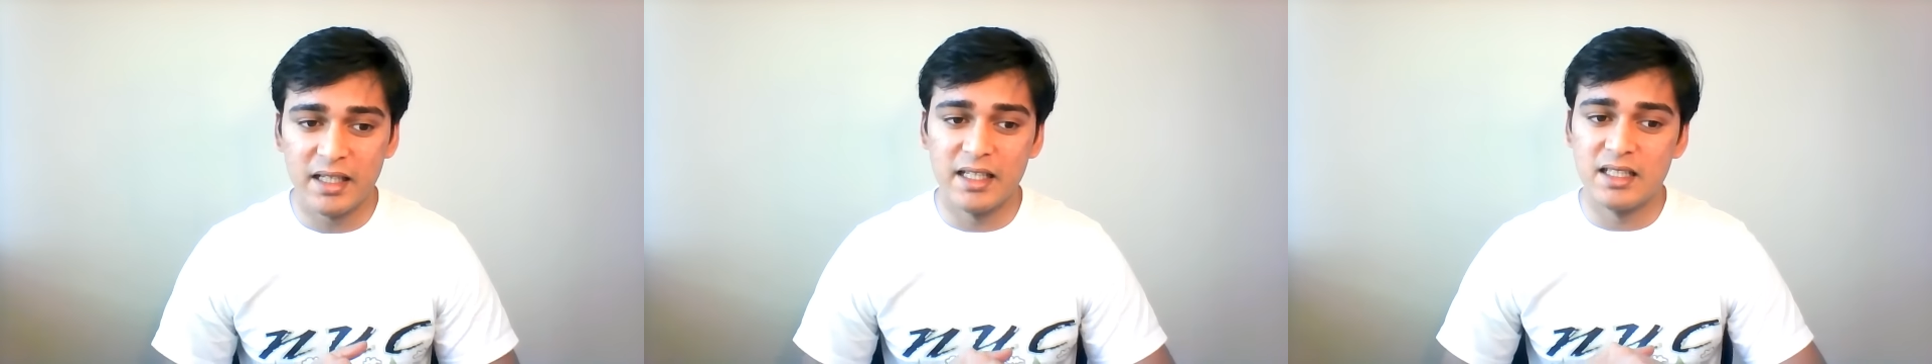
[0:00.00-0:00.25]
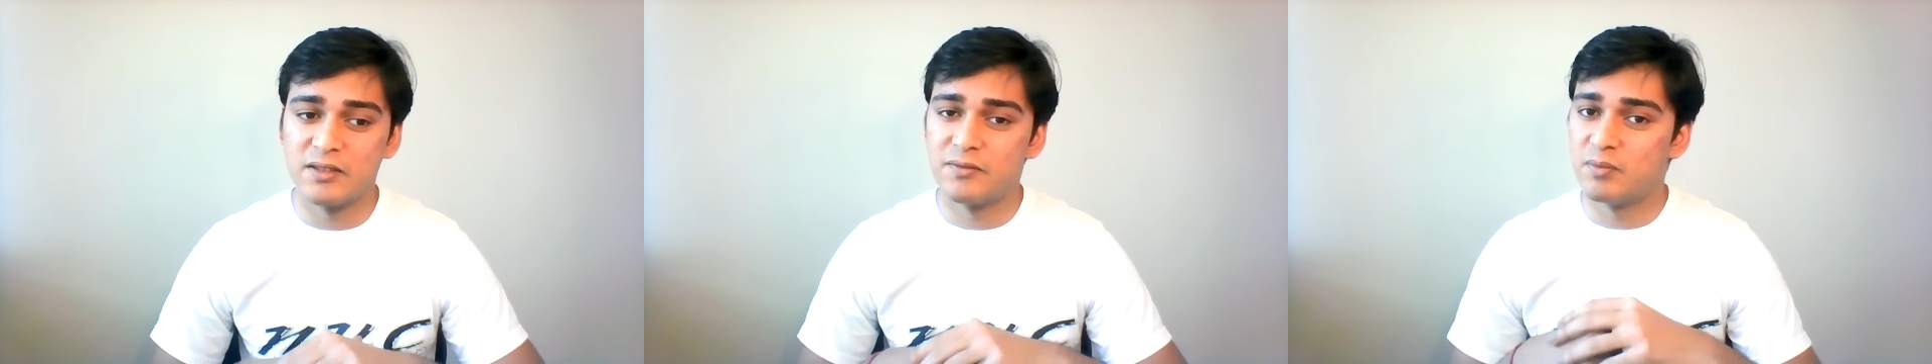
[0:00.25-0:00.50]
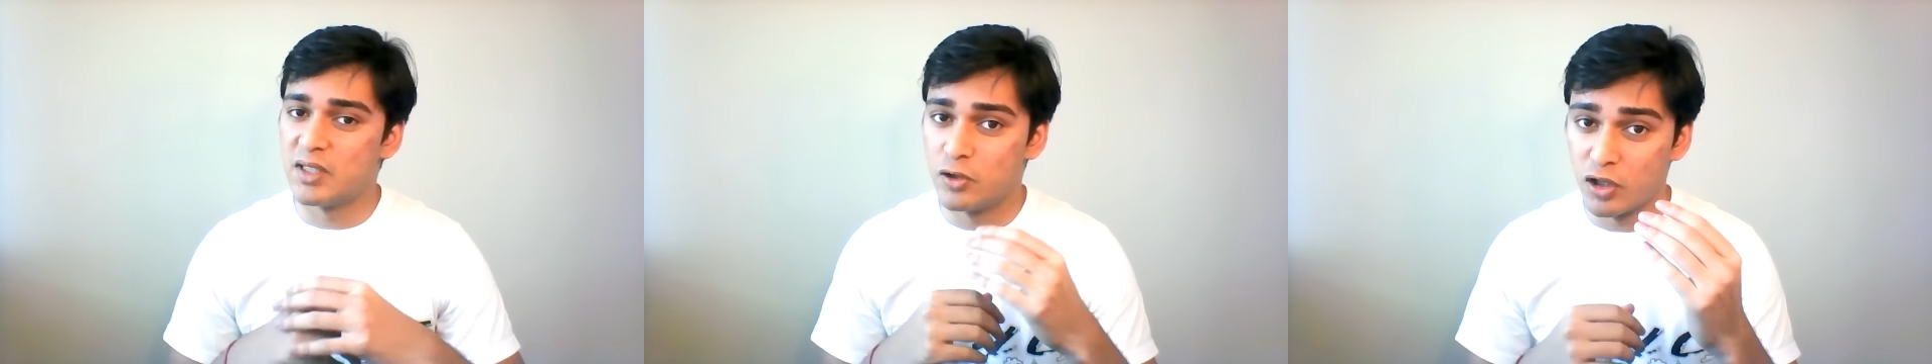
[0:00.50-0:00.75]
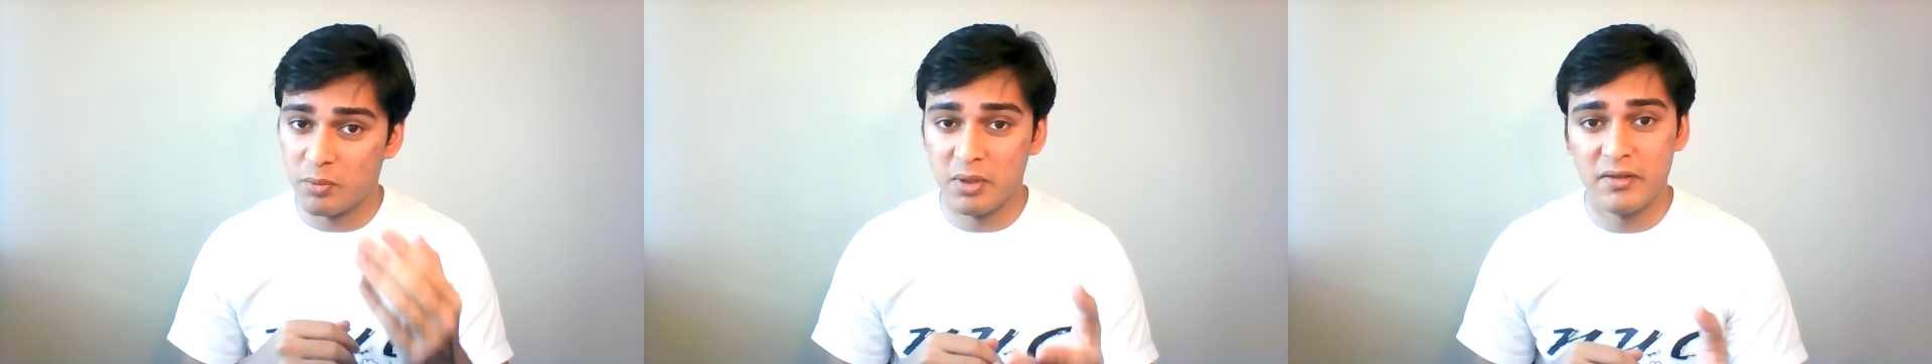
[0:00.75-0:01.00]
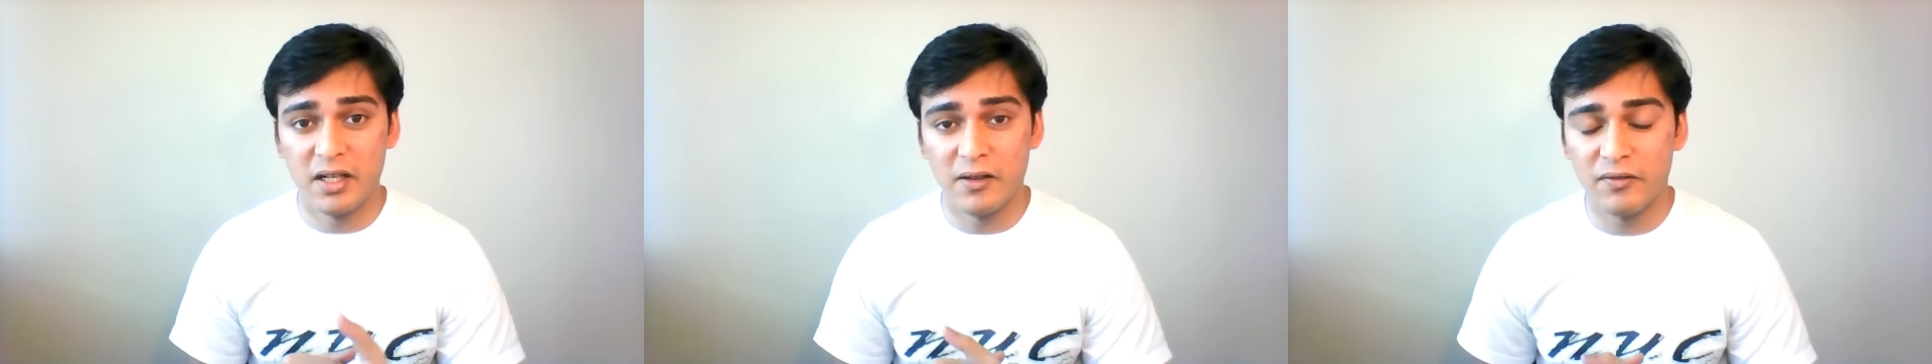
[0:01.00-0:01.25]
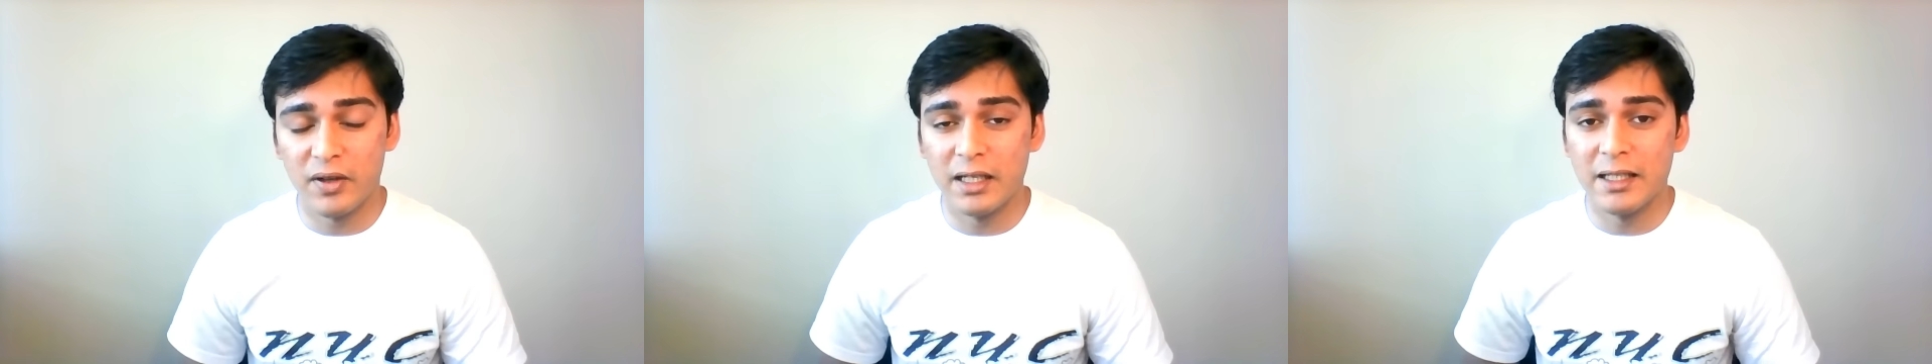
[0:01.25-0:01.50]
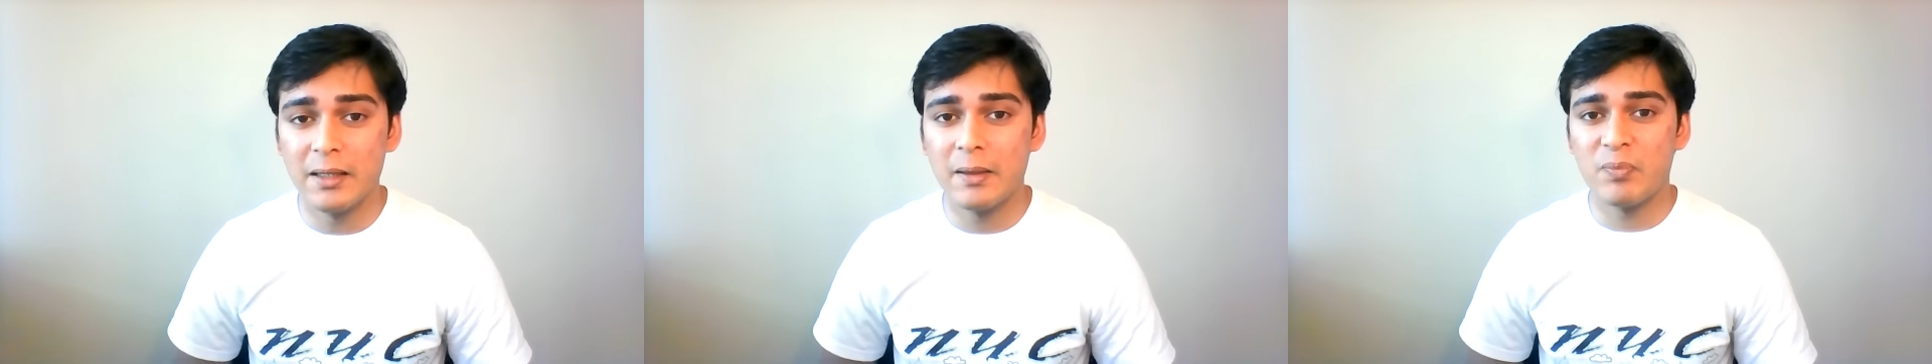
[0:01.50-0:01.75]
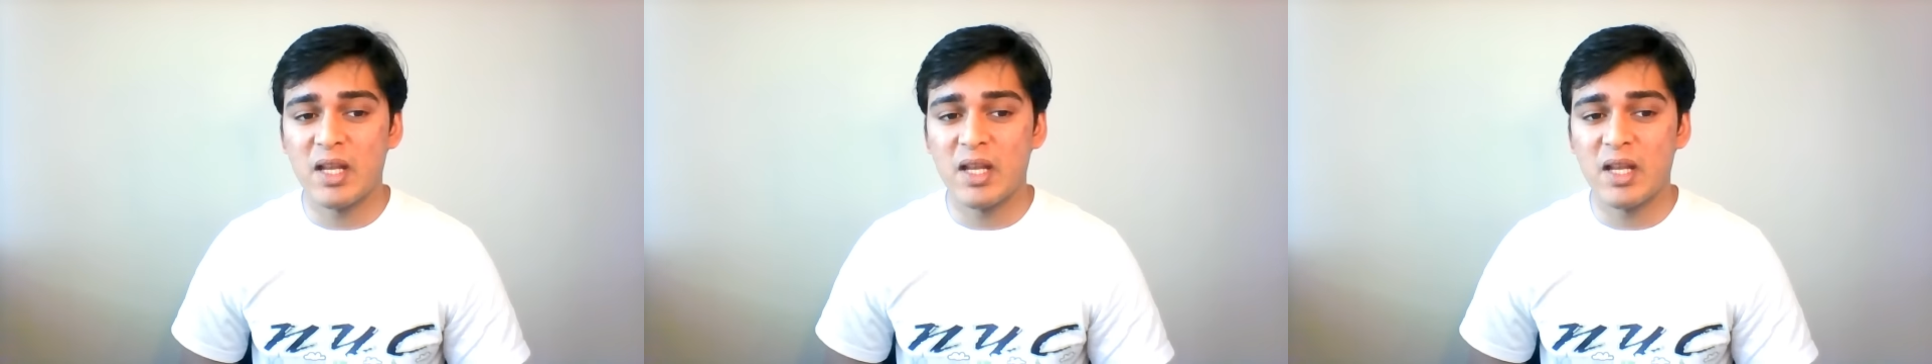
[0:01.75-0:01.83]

It's it's going to be very funny.